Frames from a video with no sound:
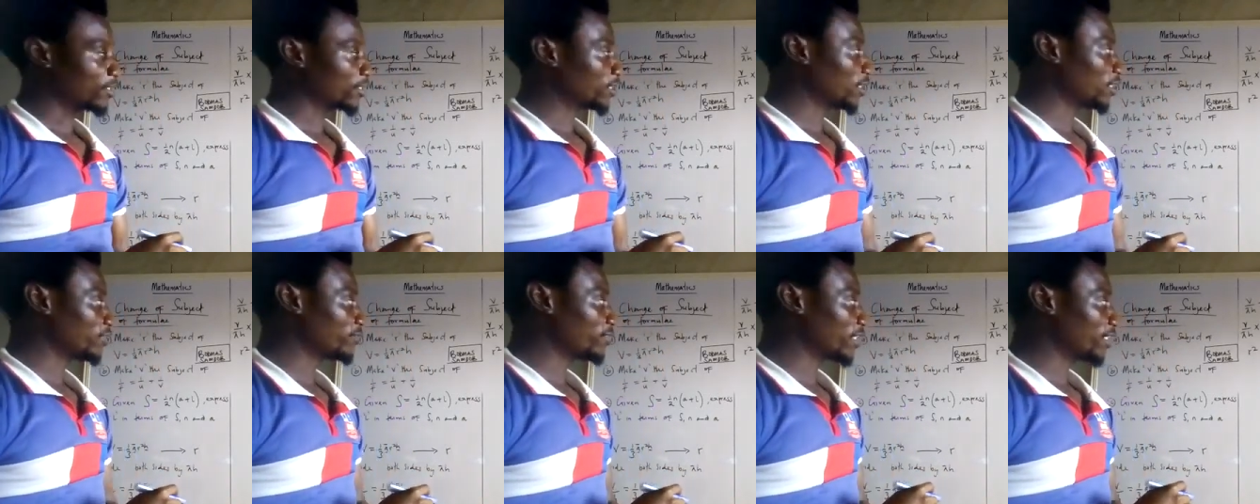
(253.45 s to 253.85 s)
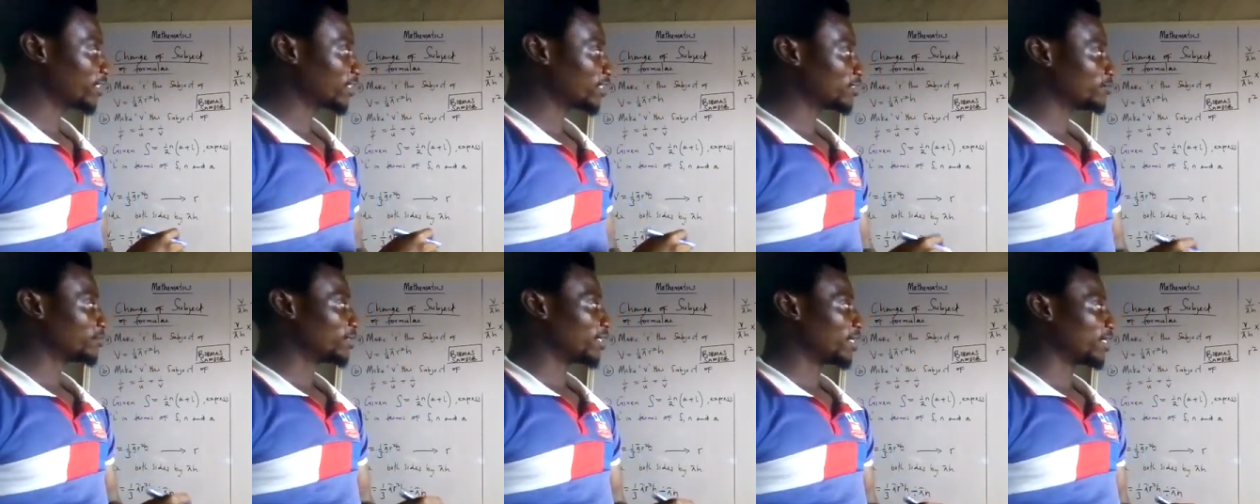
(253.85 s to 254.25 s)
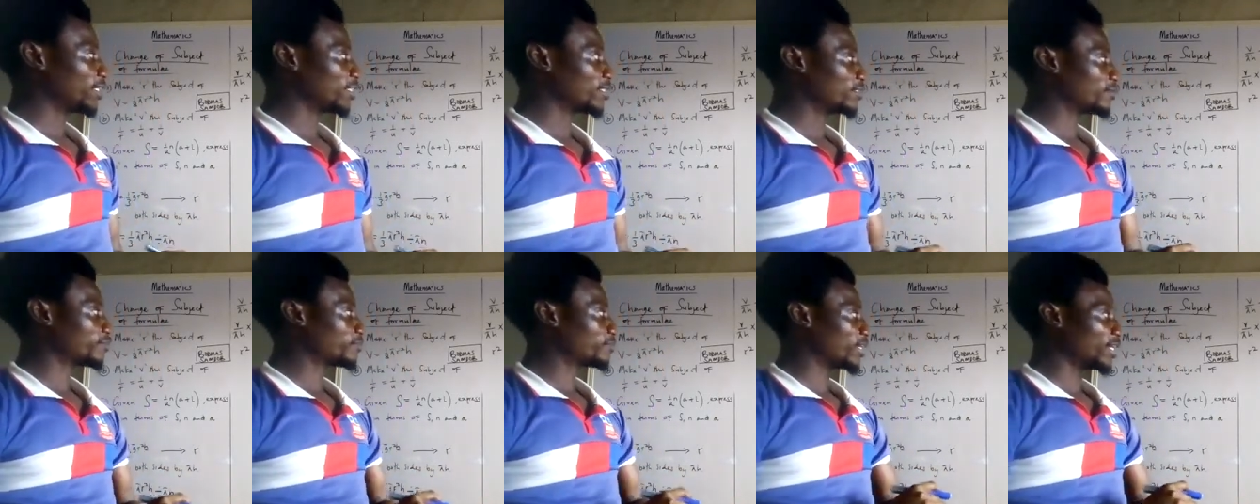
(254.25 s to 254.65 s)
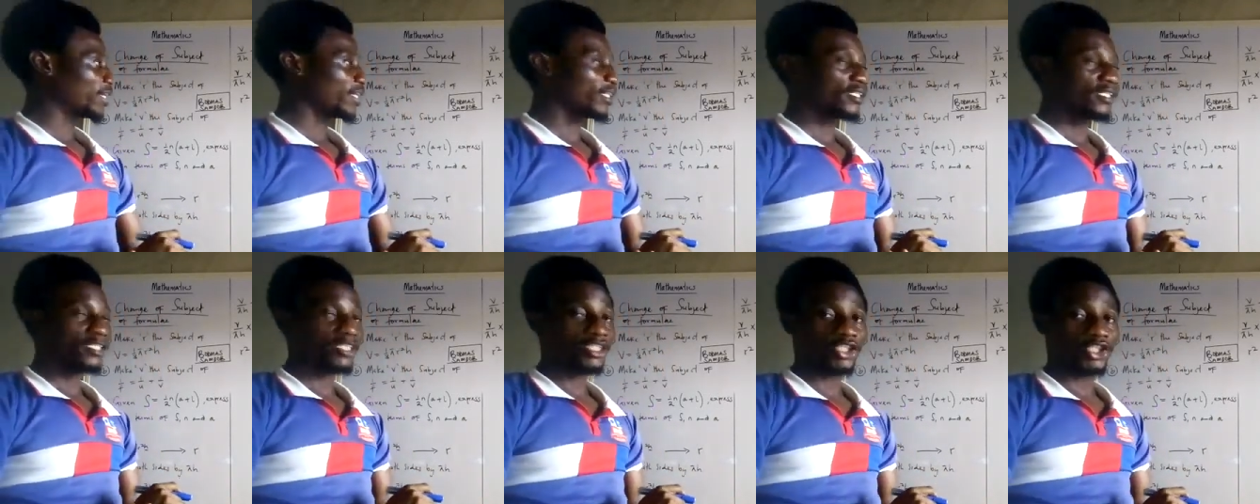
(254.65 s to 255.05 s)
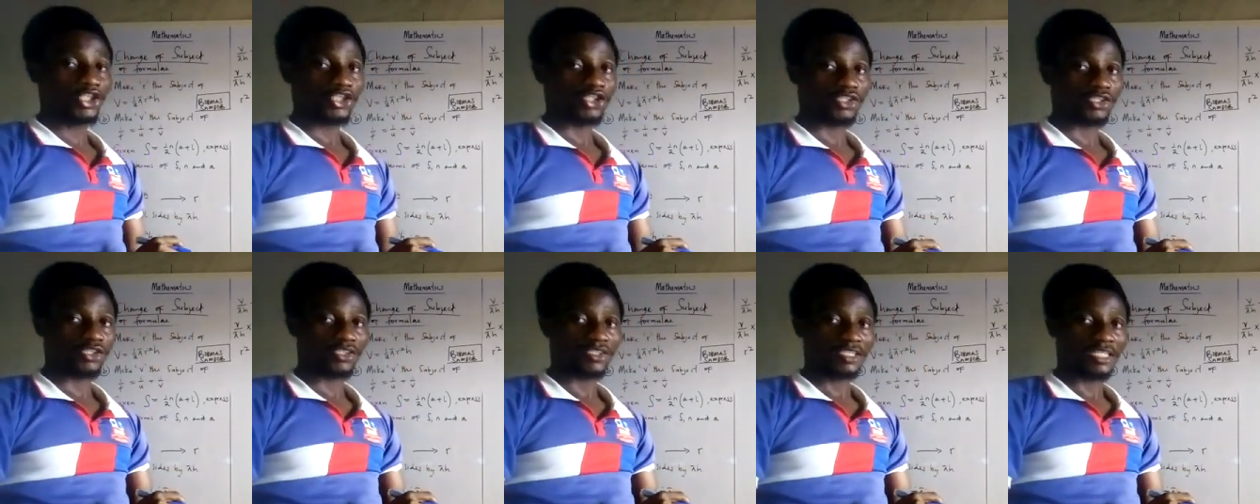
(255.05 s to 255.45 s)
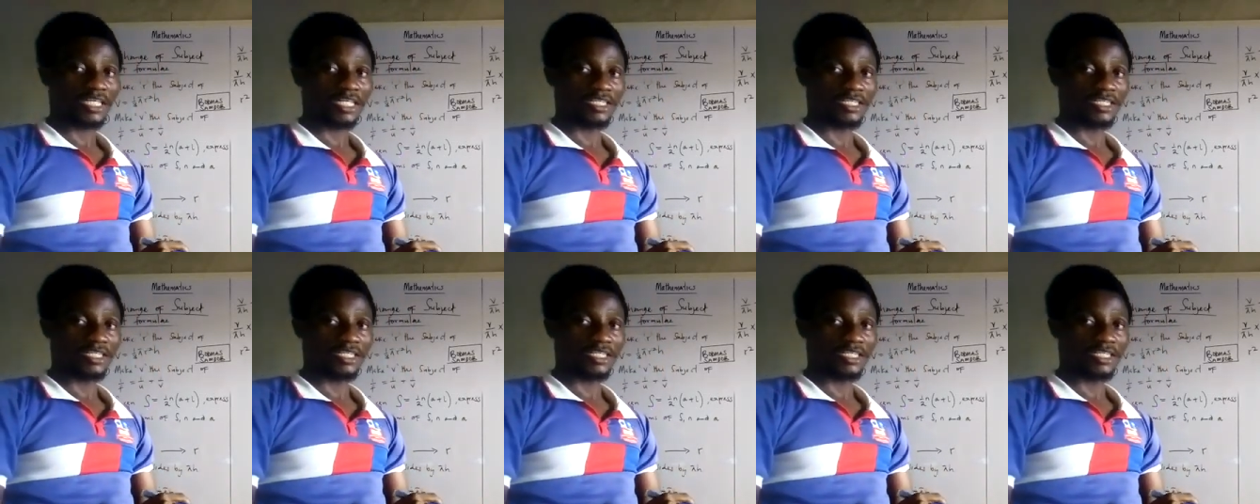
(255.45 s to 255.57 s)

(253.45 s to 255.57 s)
divided by pi ish.